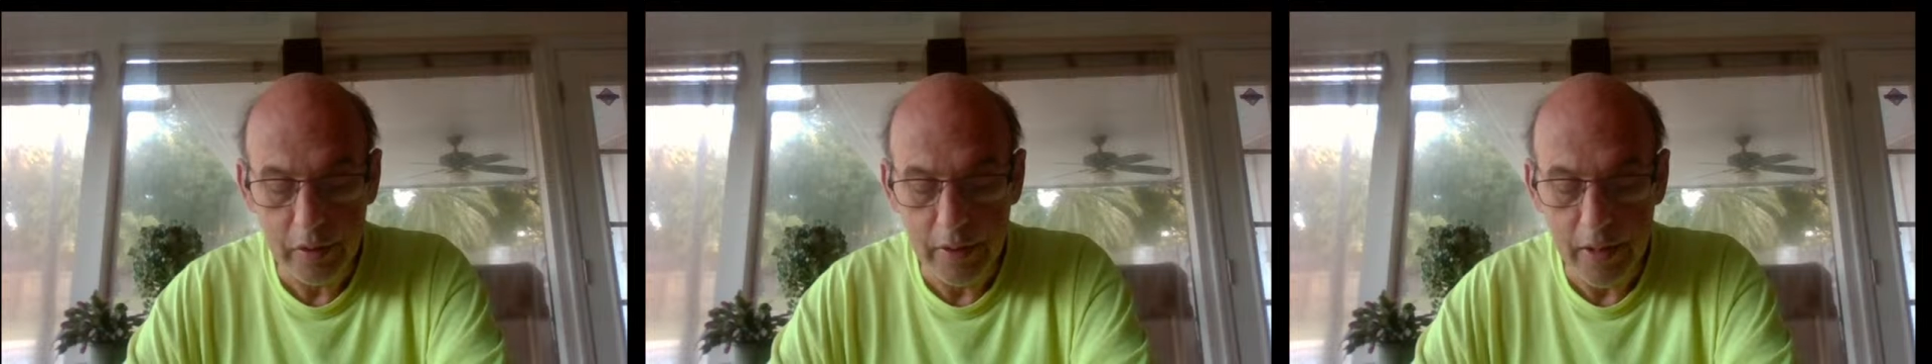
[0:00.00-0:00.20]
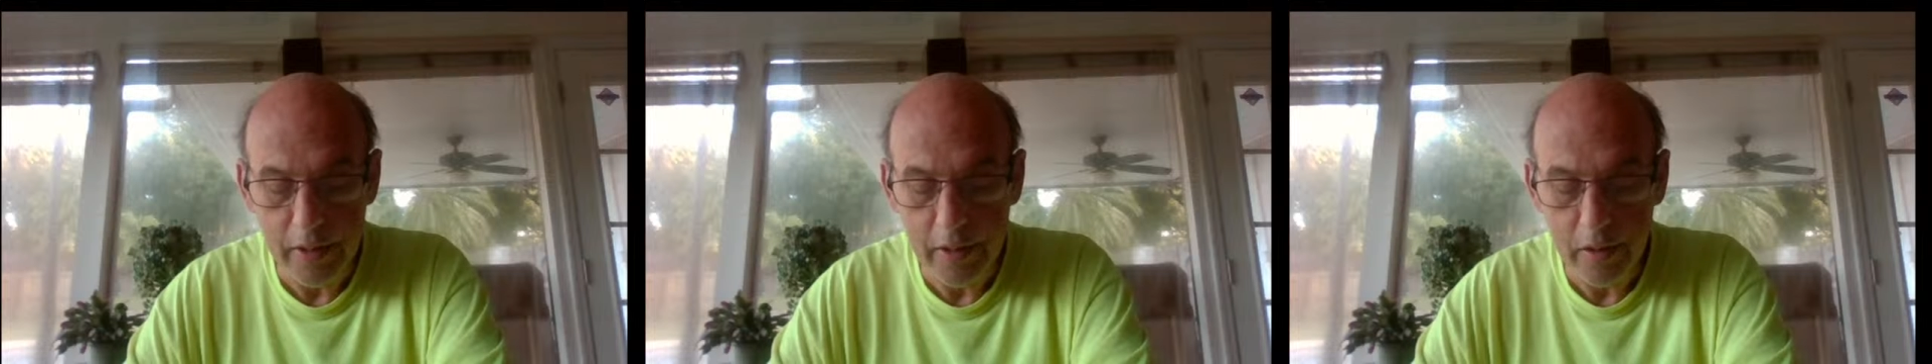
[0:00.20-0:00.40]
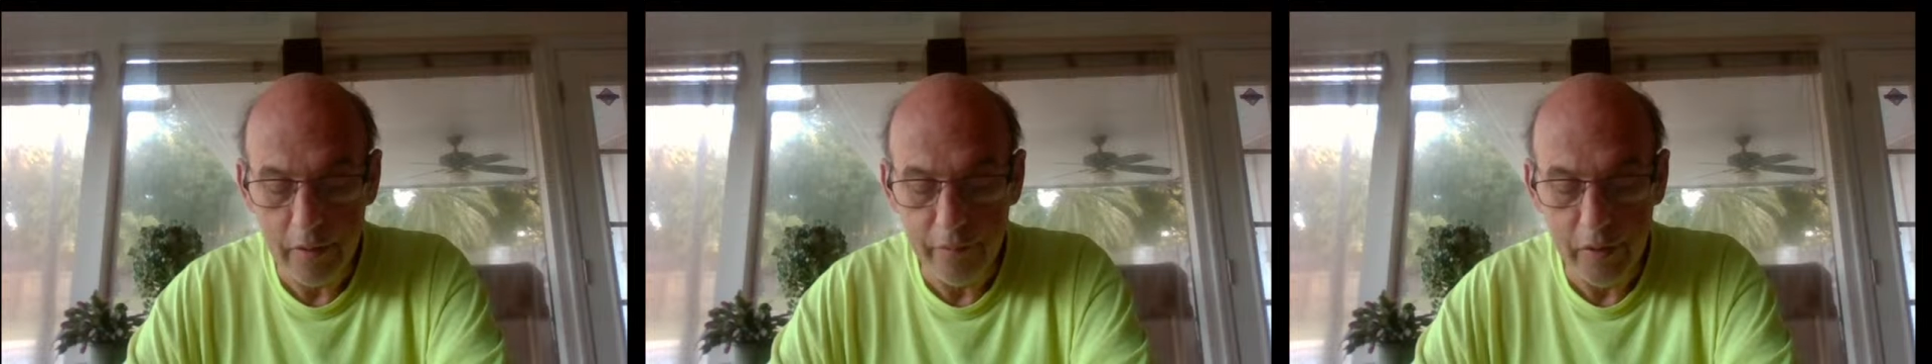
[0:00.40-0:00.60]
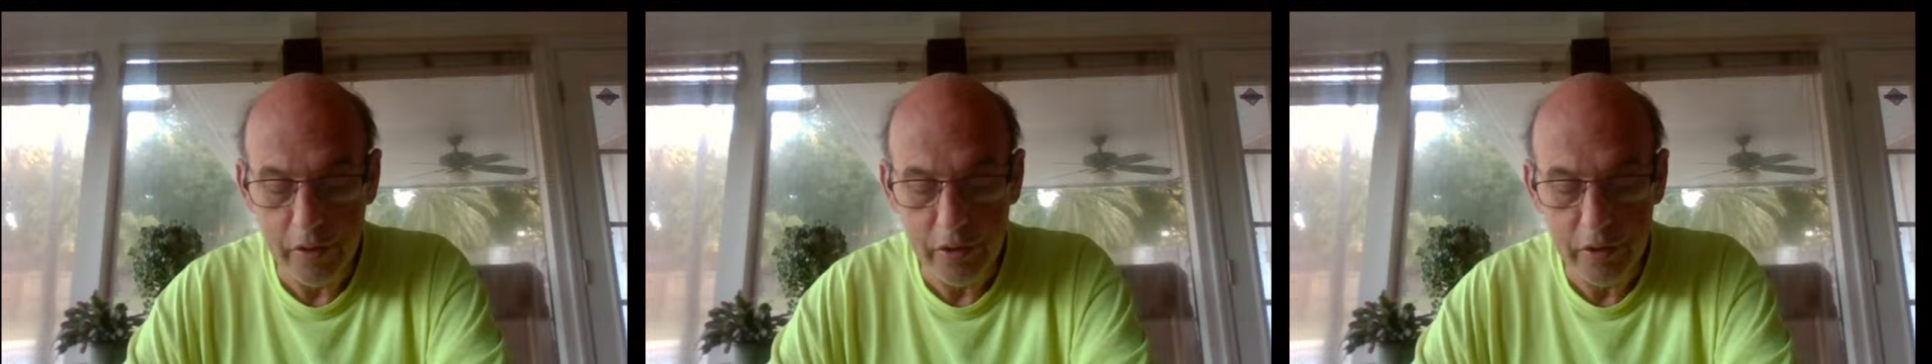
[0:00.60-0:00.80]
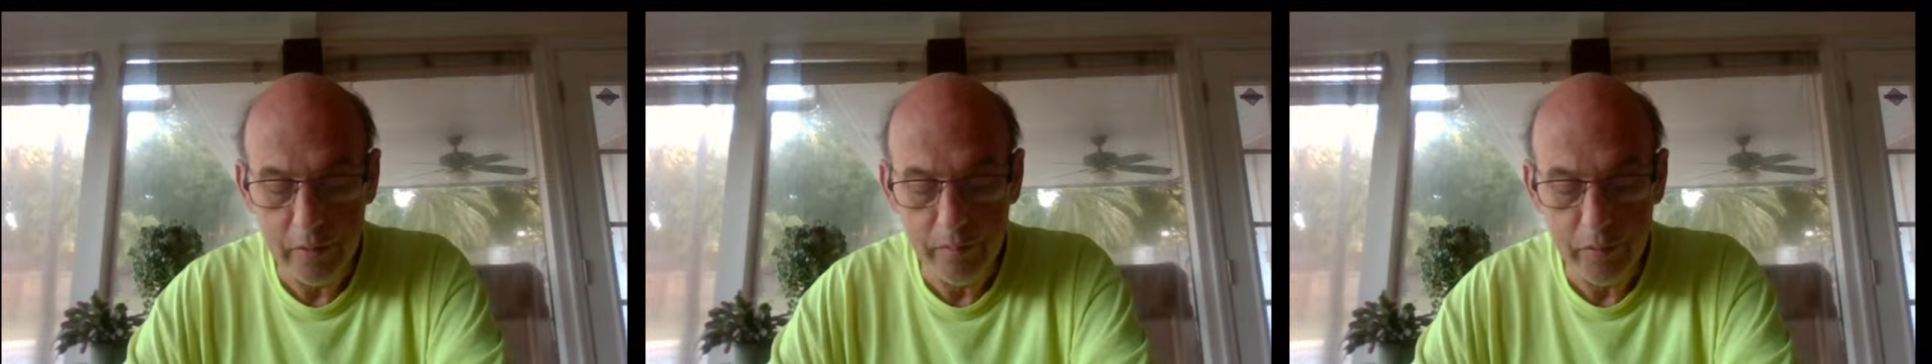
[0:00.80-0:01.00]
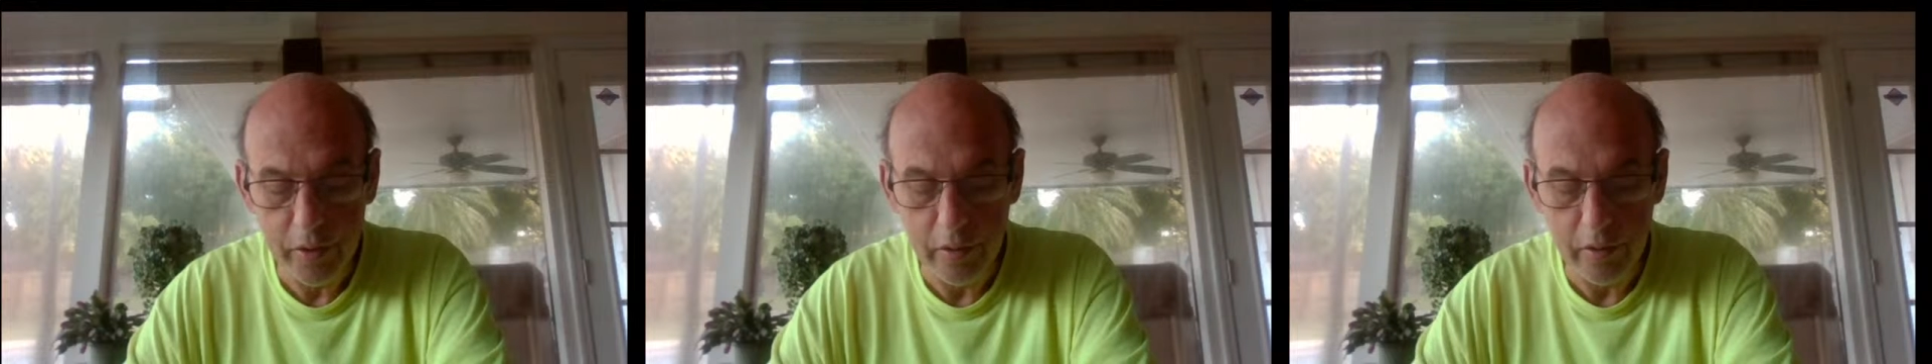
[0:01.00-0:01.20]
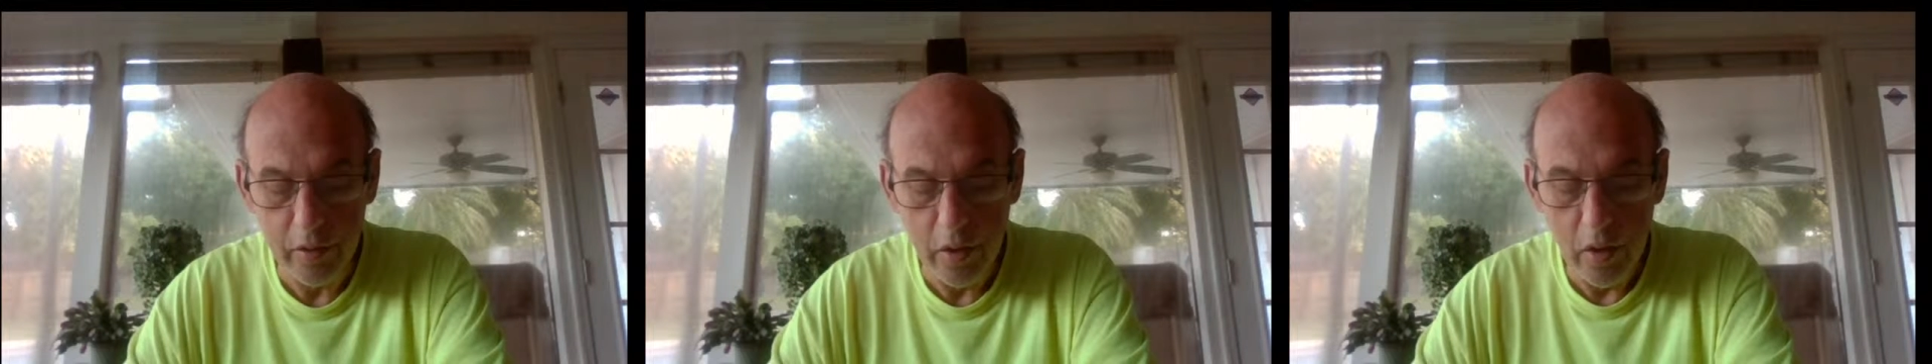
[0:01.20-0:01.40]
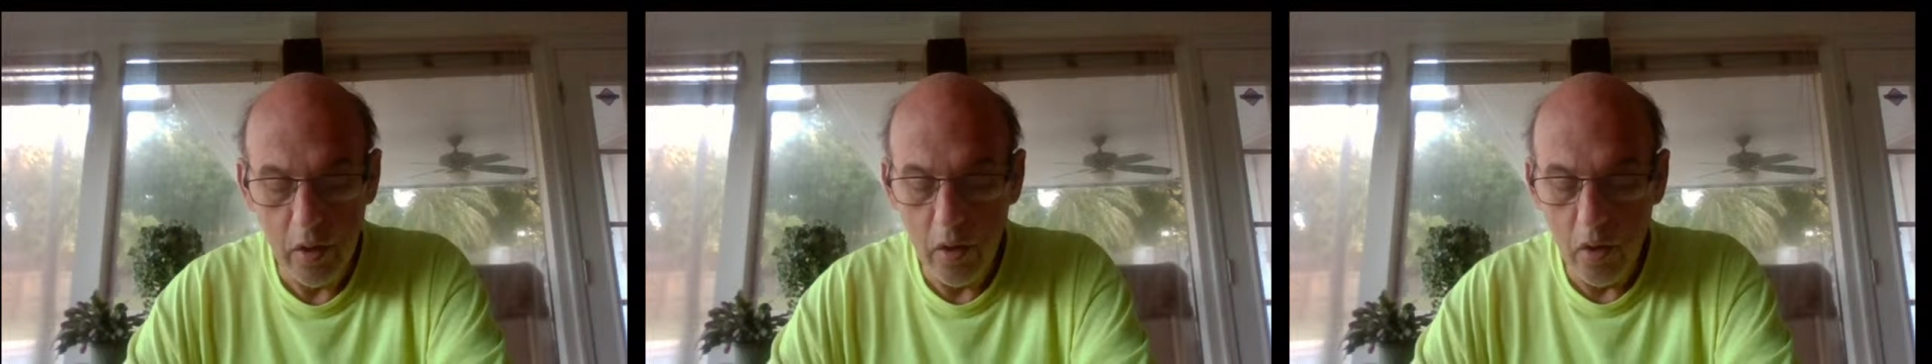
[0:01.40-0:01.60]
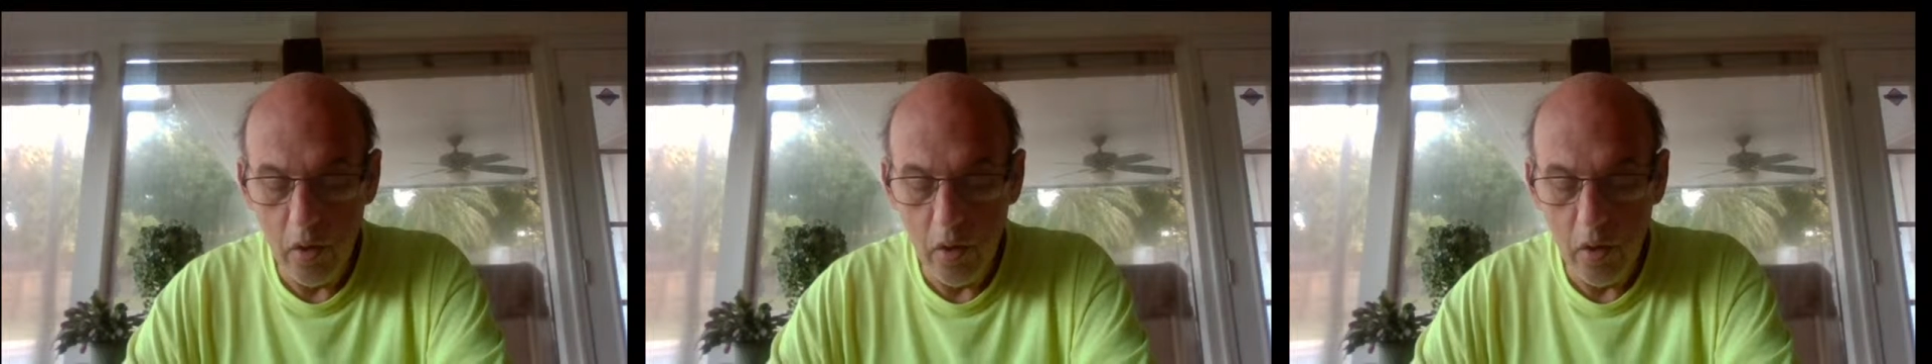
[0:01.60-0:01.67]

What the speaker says: led out of Egypt, and